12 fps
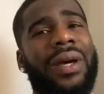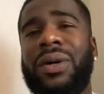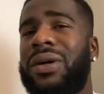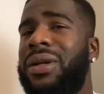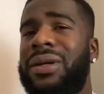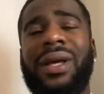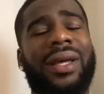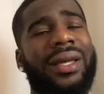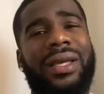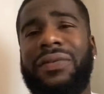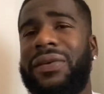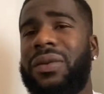I'm not gonna
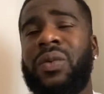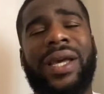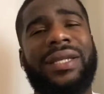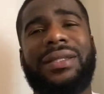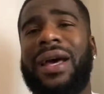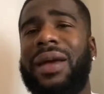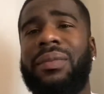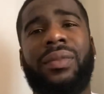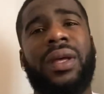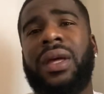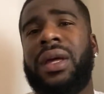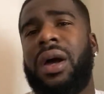even waste time.
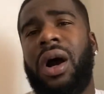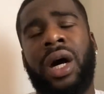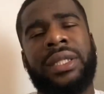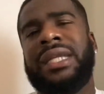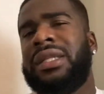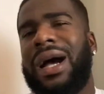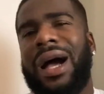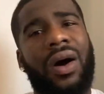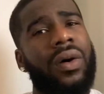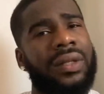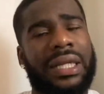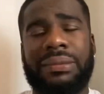Arteta
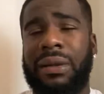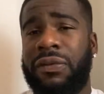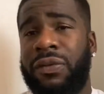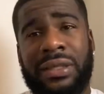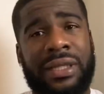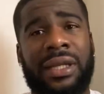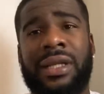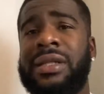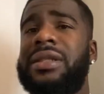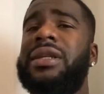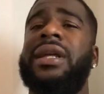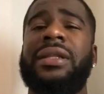out, that's my first
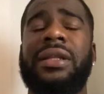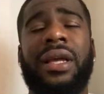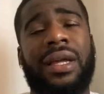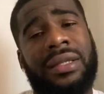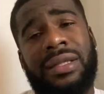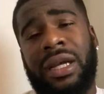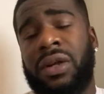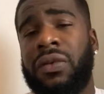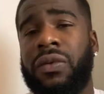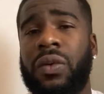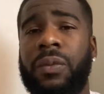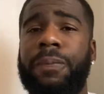sentence. And second
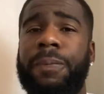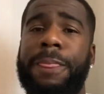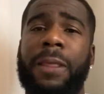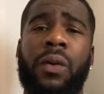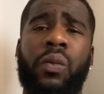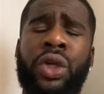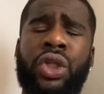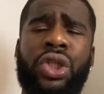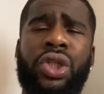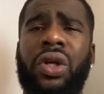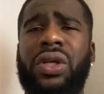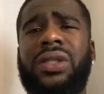of all, we
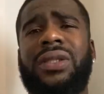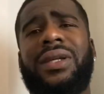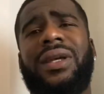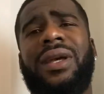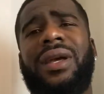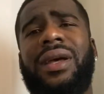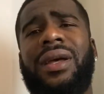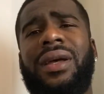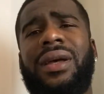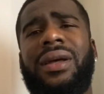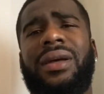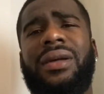just lost
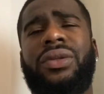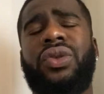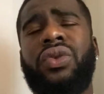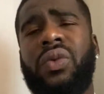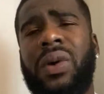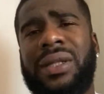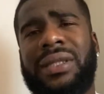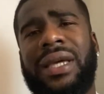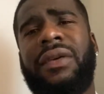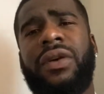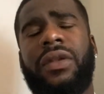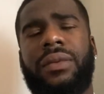2-1 to
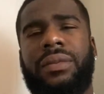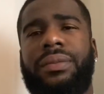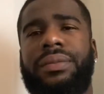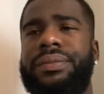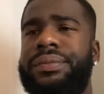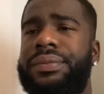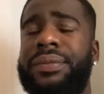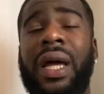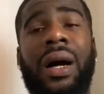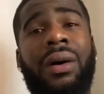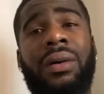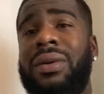Everton.
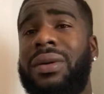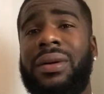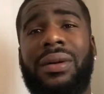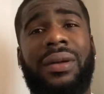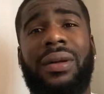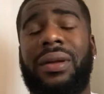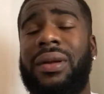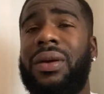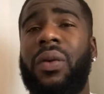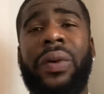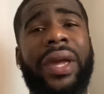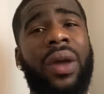Now,
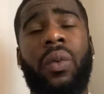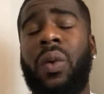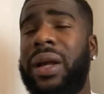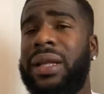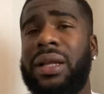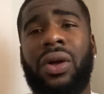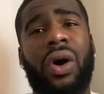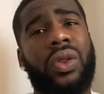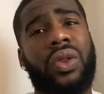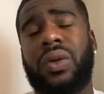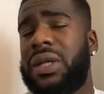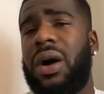we ain't won in God
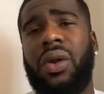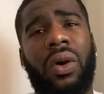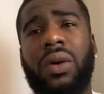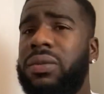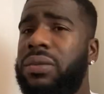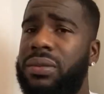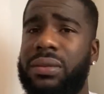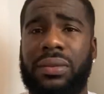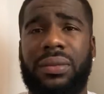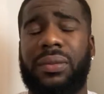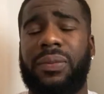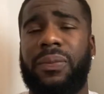knows how long
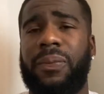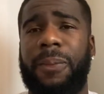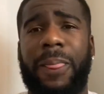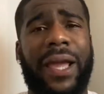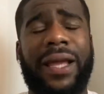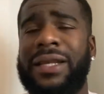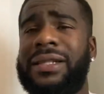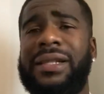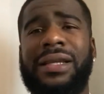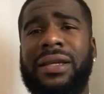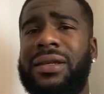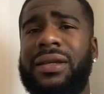in this
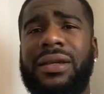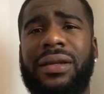league.